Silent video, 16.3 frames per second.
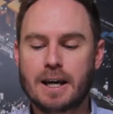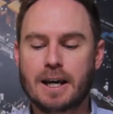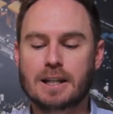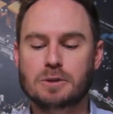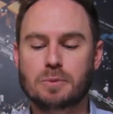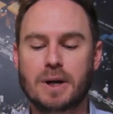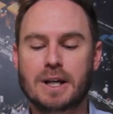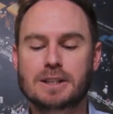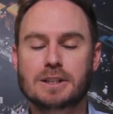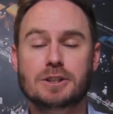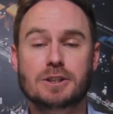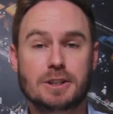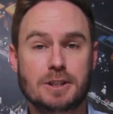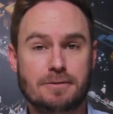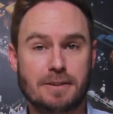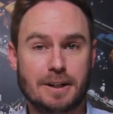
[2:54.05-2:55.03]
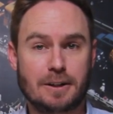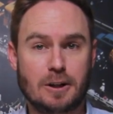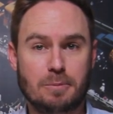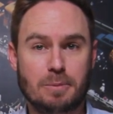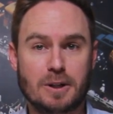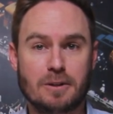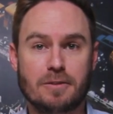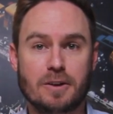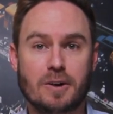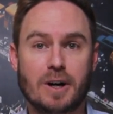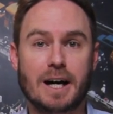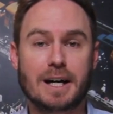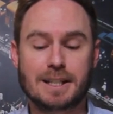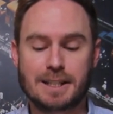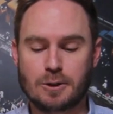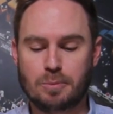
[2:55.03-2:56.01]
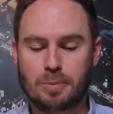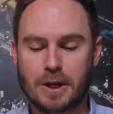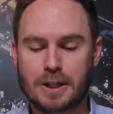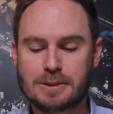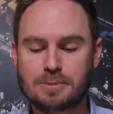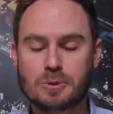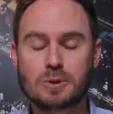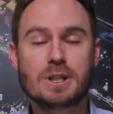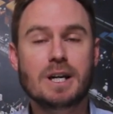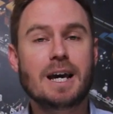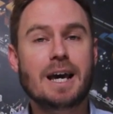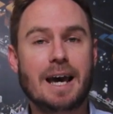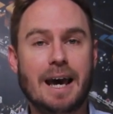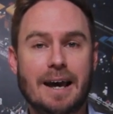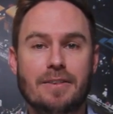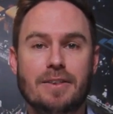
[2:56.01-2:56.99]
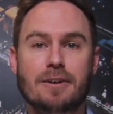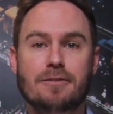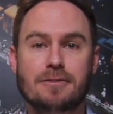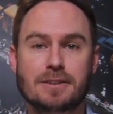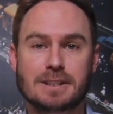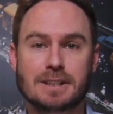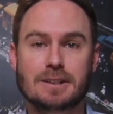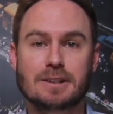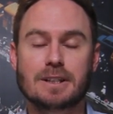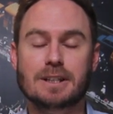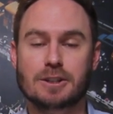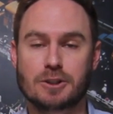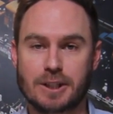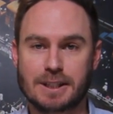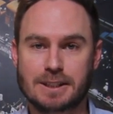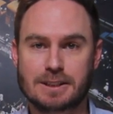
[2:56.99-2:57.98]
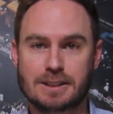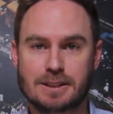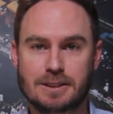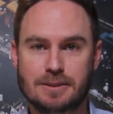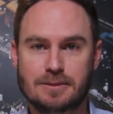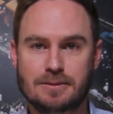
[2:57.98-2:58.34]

as well as a certified copy of their ID or passport and their physical address.